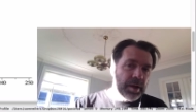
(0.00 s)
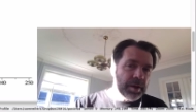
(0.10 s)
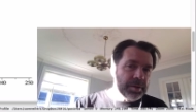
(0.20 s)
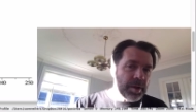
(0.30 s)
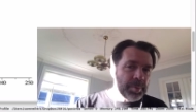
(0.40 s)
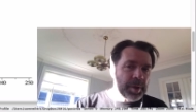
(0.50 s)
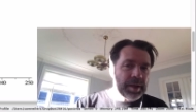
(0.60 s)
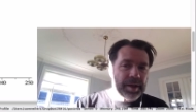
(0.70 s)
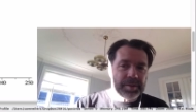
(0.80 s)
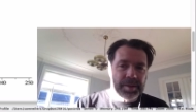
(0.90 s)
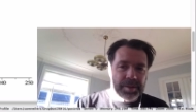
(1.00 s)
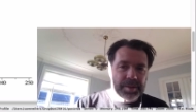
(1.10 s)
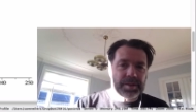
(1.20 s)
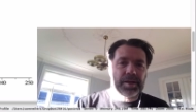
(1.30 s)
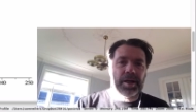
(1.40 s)
A number like
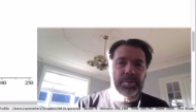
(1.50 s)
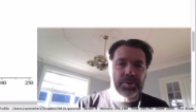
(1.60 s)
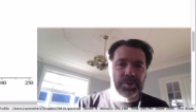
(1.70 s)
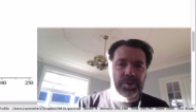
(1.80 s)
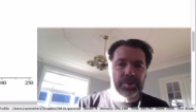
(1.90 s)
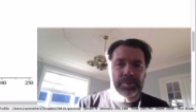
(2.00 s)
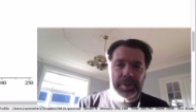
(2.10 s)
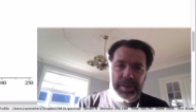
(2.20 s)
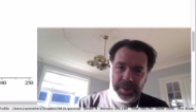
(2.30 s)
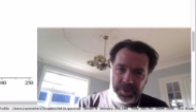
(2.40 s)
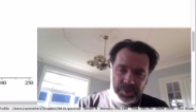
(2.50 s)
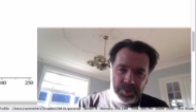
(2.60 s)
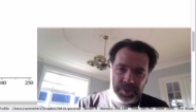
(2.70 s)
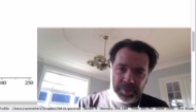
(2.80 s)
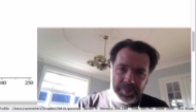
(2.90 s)
this, I'm sure, is
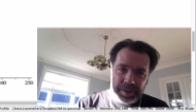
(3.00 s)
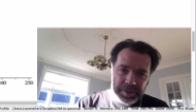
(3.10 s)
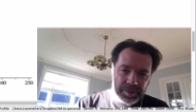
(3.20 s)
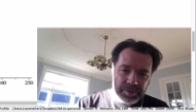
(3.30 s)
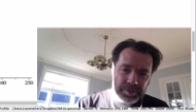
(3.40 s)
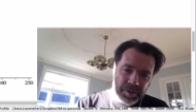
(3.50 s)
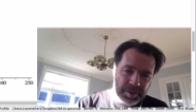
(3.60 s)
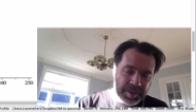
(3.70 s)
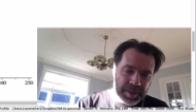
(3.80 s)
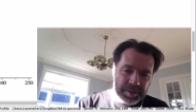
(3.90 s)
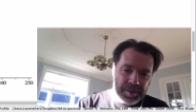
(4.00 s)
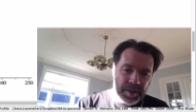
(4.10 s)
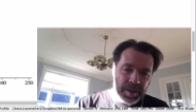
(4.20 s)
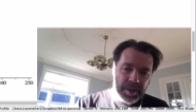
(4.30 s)
used in many other contexts,